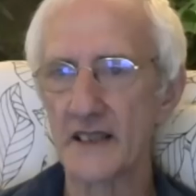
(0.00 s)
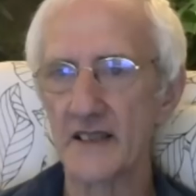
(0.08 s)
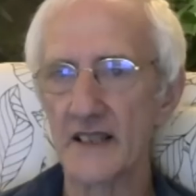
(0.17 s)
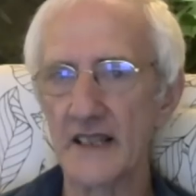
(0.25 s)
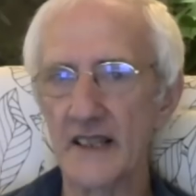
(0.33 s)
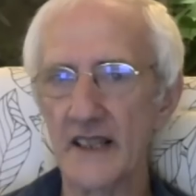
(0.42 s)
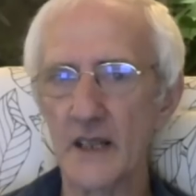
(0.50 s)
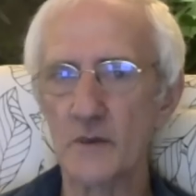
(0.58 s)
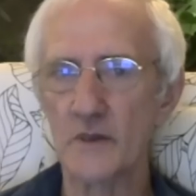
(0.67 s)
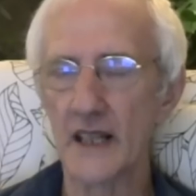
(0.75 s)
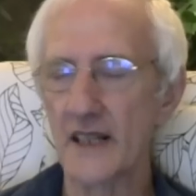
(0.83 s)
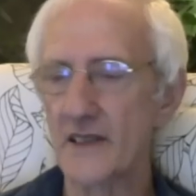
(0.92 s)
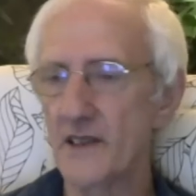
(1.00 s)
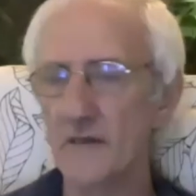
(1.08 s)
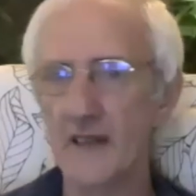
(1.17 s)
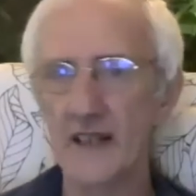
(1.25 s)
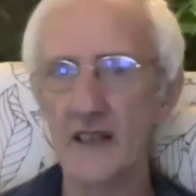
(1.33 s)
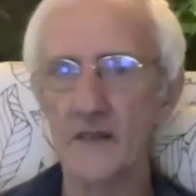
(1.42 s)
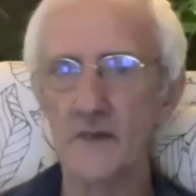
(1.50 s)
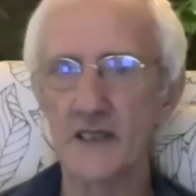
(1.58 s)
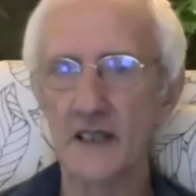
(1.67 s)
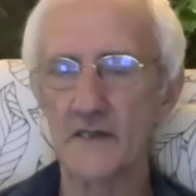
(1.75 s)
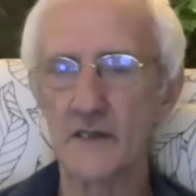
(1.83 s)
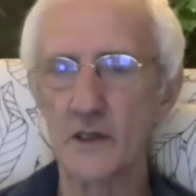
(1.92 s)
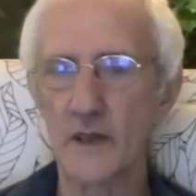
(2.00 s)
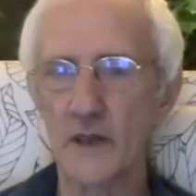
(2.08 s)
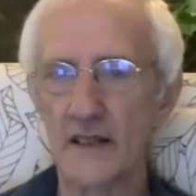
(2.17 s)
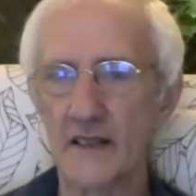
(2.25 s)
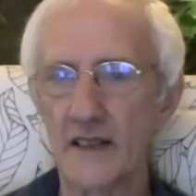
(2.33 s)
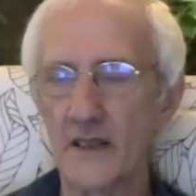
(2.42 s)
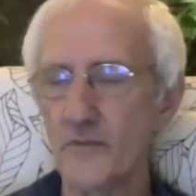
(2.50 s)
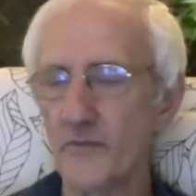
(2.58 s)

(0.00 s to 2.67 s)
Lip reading: thinking it will get you ready for self-inquiry.